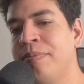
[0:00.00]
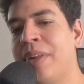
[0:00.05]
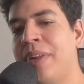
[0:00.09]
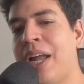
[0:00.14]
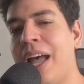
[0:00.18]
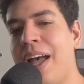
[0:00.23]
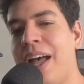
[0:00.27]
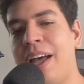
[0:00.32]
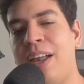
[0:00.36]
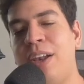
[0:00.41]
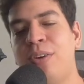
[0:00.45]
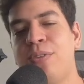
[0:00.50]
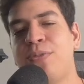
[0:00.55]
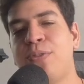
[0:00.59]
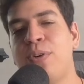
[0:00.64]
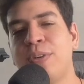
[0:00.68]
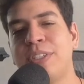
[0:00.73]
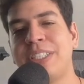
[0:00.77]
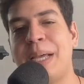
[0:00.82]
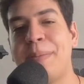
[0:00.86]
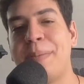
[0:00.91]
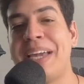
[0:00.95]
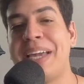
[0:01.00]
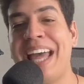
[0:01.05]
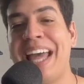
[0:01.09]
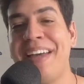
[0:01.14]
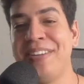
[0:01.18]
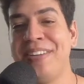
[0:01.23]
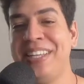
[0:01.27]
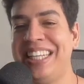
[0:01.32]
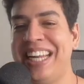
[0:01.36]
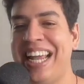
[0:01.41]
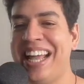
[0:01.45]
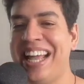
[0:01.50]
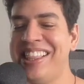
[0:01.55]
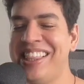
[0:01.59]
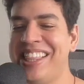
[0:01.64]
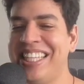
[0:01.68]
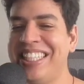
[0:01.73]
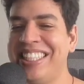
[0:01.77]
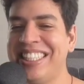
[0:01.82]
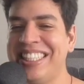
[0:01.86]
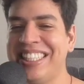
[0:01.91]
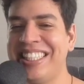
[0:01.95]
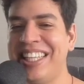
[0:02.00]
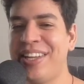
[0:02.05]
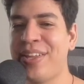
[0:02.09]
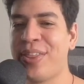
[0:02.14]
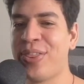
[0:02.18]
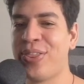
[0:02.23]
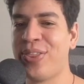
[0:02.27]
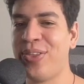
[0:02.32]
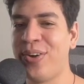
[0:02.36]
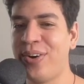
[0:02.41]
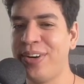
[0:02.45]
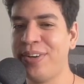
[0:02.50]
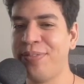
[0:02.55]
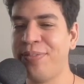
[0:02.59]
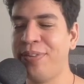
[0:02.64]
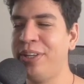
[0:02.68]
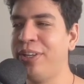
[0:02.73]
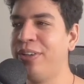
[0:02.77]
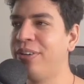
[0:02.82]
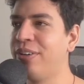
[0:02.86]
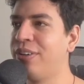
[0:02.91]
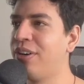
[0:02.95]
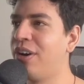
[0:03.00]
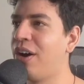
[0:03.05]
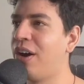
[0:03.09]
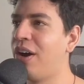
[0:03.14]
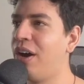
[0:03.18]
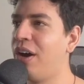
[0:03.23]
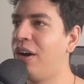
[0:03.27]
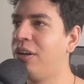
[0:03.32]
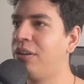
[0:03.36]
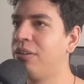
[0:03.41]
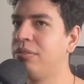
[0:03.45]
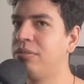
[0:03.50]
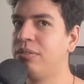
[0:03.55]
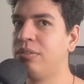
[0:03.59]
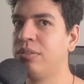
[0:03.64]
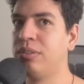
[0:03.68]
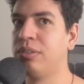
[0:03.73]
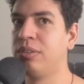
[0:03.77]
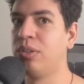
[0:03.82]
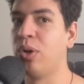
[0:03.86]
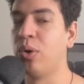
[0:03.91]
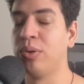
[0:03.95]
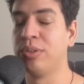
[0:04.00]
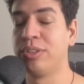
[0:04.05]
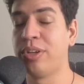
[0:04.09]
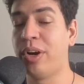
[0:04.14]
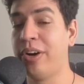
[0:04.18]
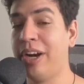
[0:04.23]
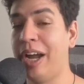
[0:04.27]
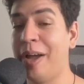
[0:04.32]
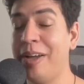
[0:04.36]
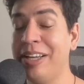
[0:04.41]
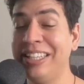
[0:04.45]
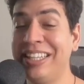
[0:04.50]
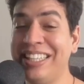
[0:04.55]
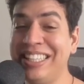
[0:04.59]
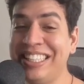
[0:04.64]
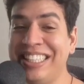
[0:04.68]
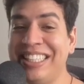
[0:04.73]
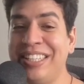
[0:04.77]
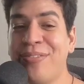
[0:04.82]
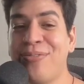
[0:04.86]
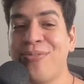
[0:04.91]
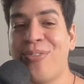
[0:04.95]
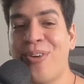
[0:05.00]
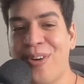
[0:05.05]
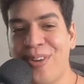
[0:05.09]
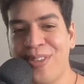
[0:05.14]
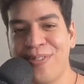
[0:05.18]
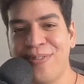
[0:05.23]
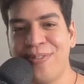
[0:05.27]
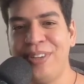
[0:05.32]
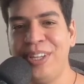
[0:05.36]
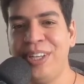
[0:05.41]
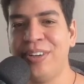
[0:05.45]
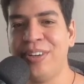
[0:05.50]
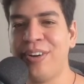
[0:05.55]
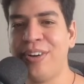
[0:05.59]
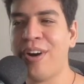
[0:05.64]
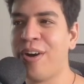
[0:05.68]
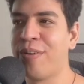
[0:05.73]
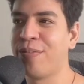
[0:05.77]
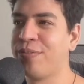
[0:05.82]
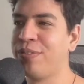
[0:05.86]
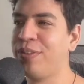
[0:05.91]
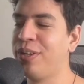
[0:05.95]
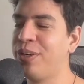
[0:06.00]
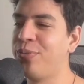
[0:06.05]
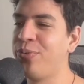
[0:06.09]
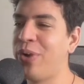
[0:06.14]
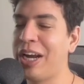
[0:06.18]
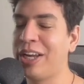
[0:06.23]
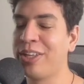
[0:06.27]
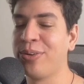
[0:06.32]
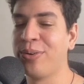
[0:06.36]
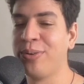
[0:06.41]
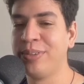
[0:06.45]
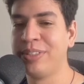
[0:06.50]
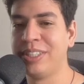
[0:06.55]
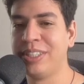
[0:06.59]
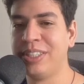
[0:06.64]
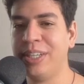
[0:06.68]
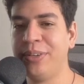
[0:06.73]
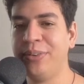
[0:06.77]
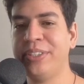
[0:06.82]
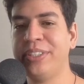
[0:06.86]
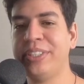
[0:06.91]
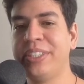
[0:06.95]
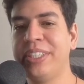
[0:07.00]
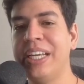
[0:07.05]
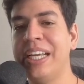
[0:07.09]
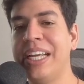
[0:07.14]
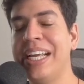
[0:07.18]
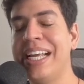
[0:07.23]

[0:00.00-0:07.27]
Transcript: Hello folks, I'm Kevin and this is the third video, no sorry, this is the fourth video of the React Hooks series.